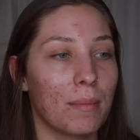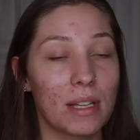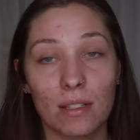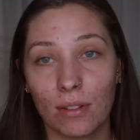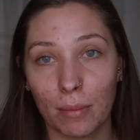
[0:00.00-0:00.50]
I
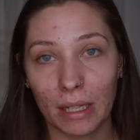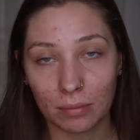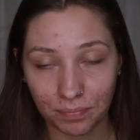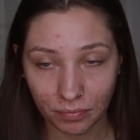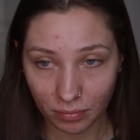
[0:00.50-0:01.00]
miss
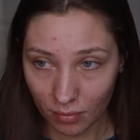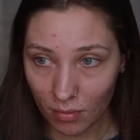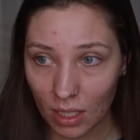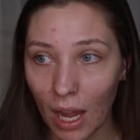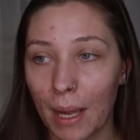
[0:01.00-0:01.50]
filming.
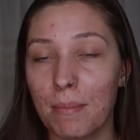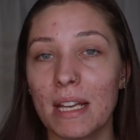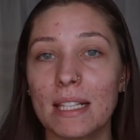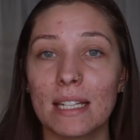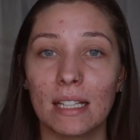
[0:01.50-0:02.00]
I
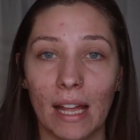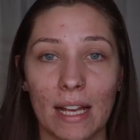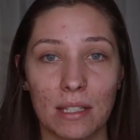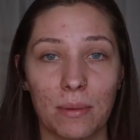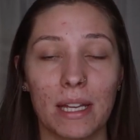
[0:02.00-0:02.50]
missed
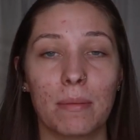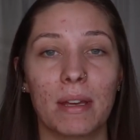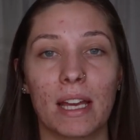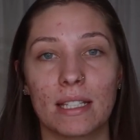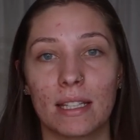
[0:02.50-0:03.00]
last week
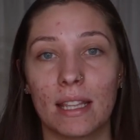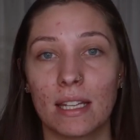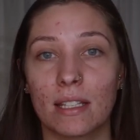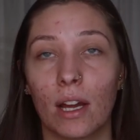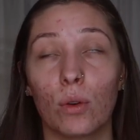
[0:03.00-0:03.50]
because
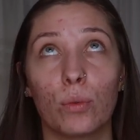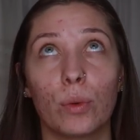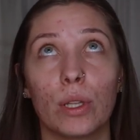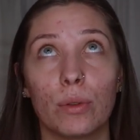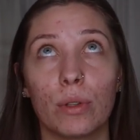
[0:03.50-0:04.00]
things got
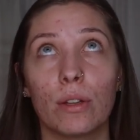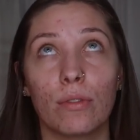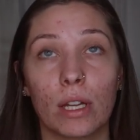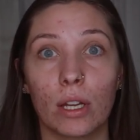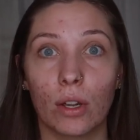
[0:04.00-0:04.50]
really, really
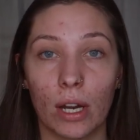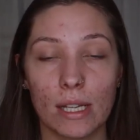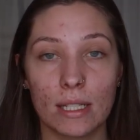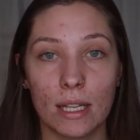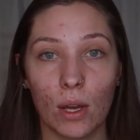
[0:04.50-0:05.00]
freaking
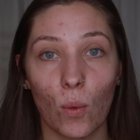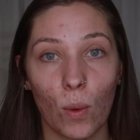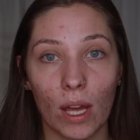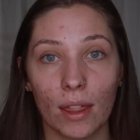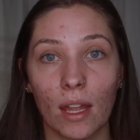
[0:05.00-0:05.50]
crazy
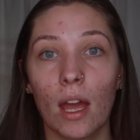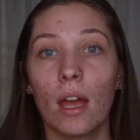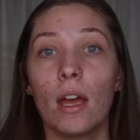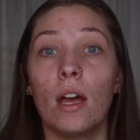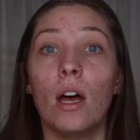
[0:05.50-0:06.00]
with
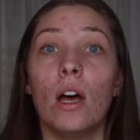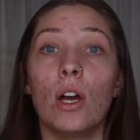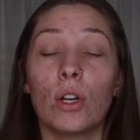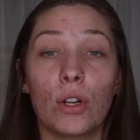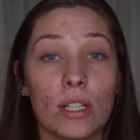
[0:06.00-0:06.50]

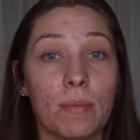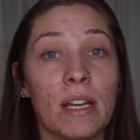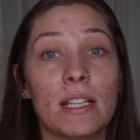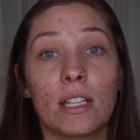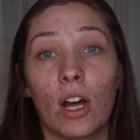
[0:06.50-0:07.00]

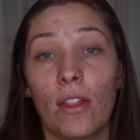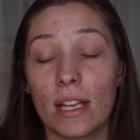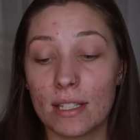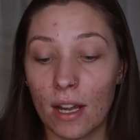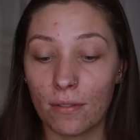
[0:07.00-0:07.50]
Christmas and all
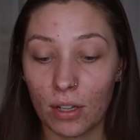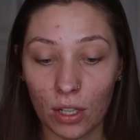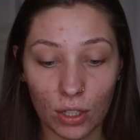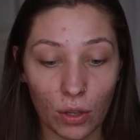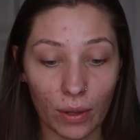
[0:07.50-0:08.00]
that stuff
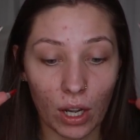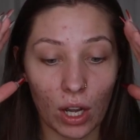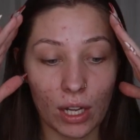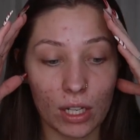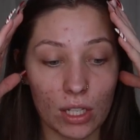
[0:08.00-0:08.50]
going
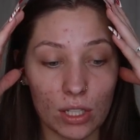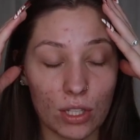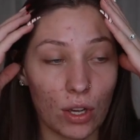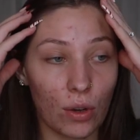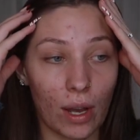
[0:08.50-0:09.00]
on.
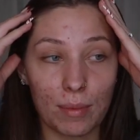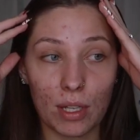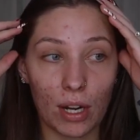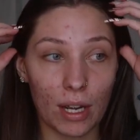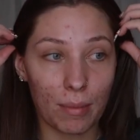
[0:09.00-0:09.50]
So I'm
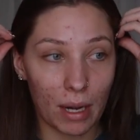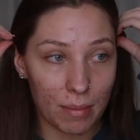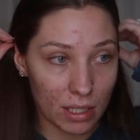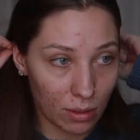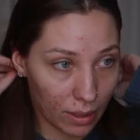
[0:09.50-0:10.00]
sorry, but I
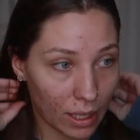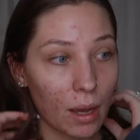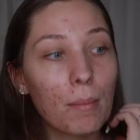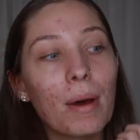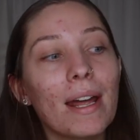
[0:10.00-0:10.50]
missed a
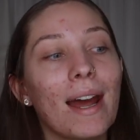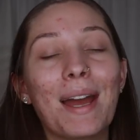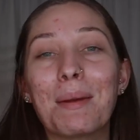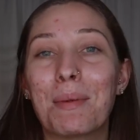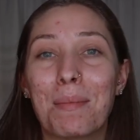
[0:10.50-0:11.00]
week. But I
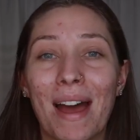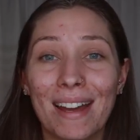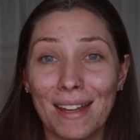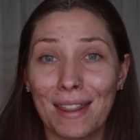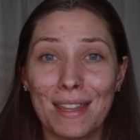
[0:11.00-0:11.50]
am
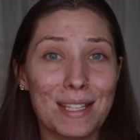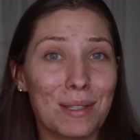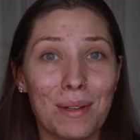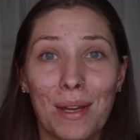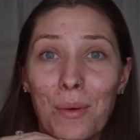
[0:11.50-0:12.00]
back this
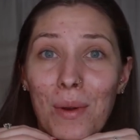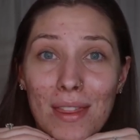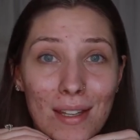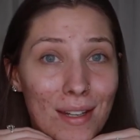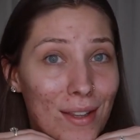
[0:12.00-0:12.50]
week
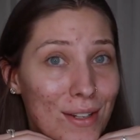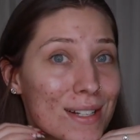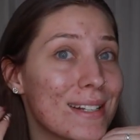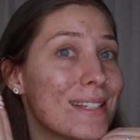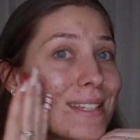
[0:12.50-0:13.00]
with another
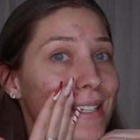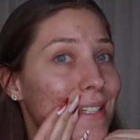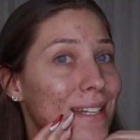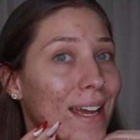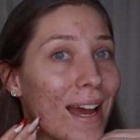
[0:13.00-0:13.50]

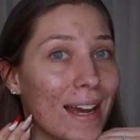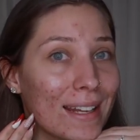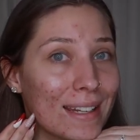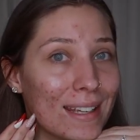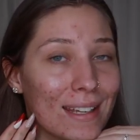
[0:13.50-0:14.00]
cystic
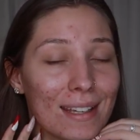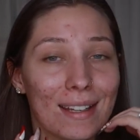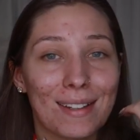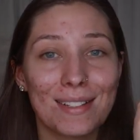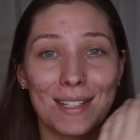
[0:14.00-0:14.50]

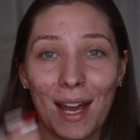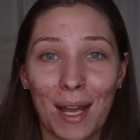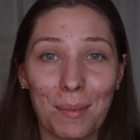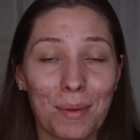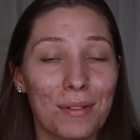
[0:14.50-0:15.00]
acne
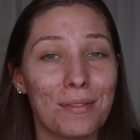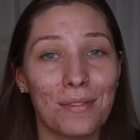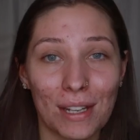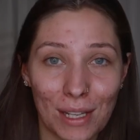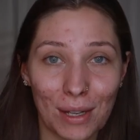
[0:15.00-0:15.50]
type
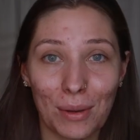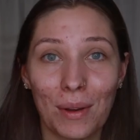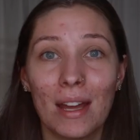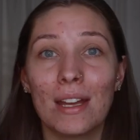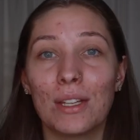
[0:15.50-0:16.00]
video.
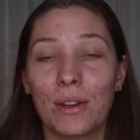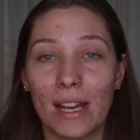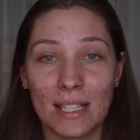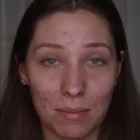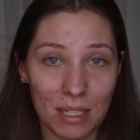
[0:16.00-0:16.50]
You
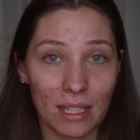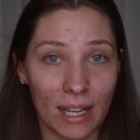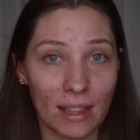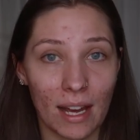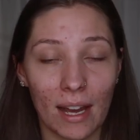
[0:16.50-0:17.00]
guys seem to
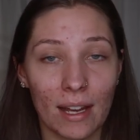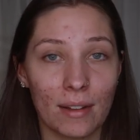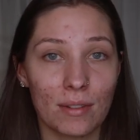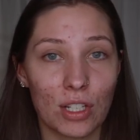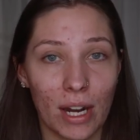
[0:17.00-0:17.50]
like that.
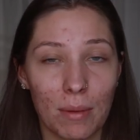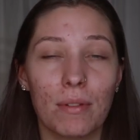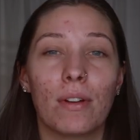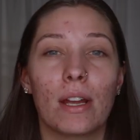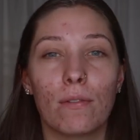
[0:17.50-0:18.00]
I try to be
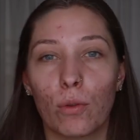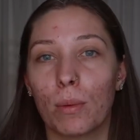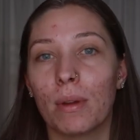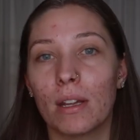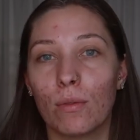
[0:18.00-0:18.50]
very
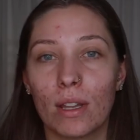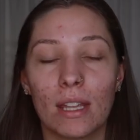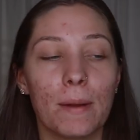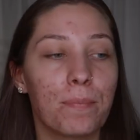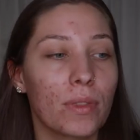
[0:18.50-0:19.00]
informative with
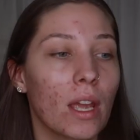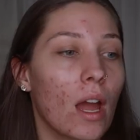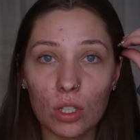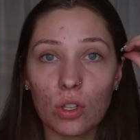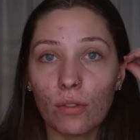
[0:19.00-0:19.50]
it.
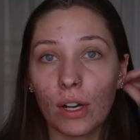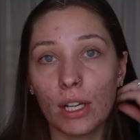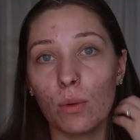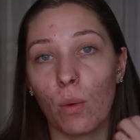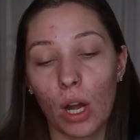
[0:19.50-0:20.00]
So I've
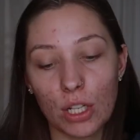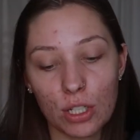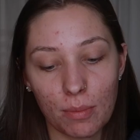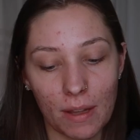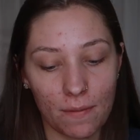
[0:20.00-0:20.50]
already
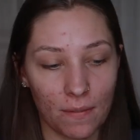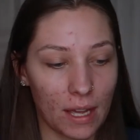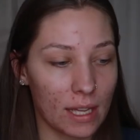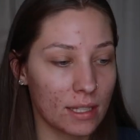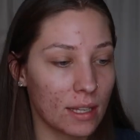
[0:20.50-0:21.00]
washed my
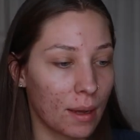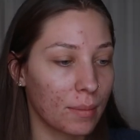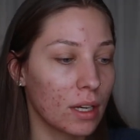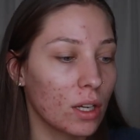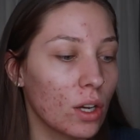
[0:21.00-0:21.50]
face. I'm
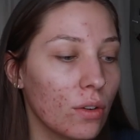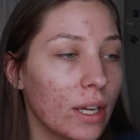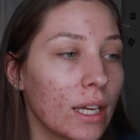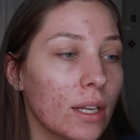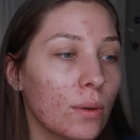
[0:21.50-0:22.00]
gonna go
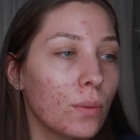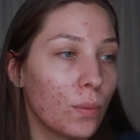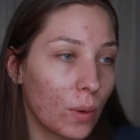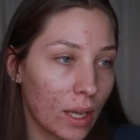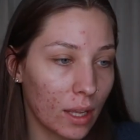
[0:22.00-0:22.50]

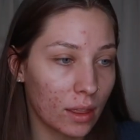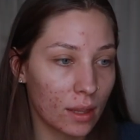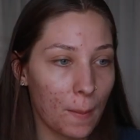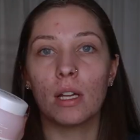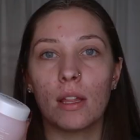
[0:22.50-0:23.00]
in with
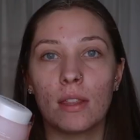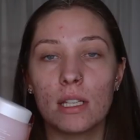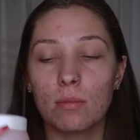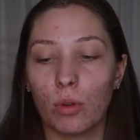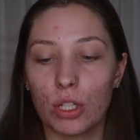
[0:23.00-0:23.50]

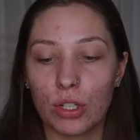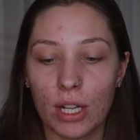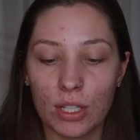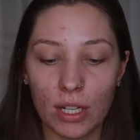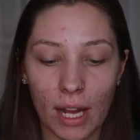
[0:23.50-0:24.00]
this
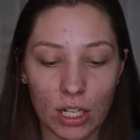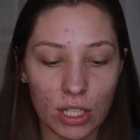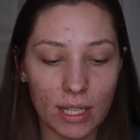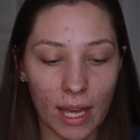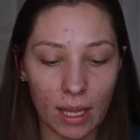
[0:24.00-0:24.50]
moisturizer. It
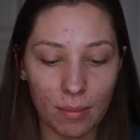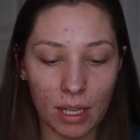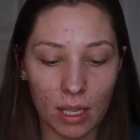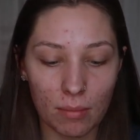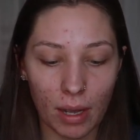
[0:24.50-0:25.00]
actually came
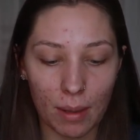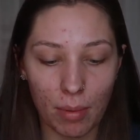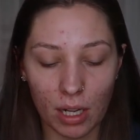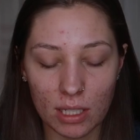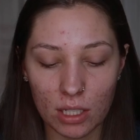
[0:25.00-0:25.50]
in my
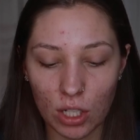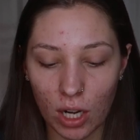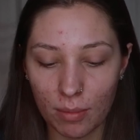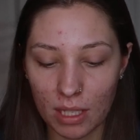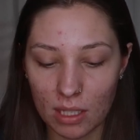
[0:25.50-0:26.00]

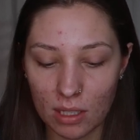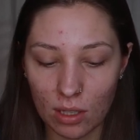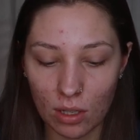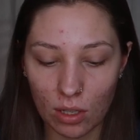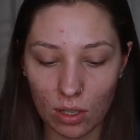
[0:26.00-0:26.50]
Boxycharm. This is
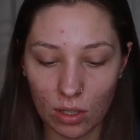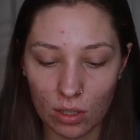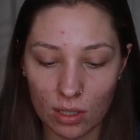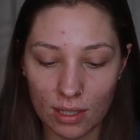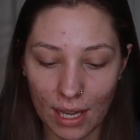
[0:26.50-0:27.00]

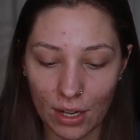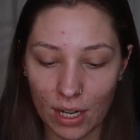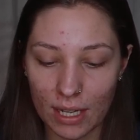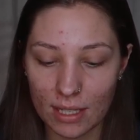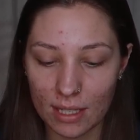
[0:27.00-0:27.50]
the
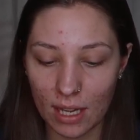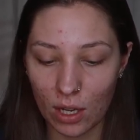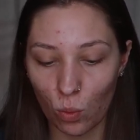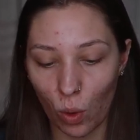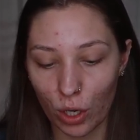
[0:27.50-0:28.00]
Saturday
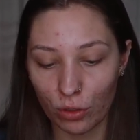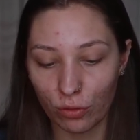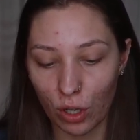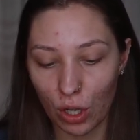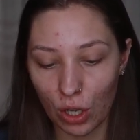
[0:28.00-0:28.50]
Skin
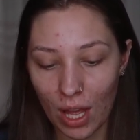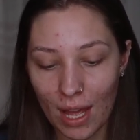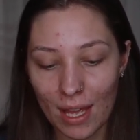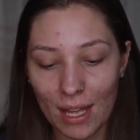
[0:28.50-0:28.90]
Waterfall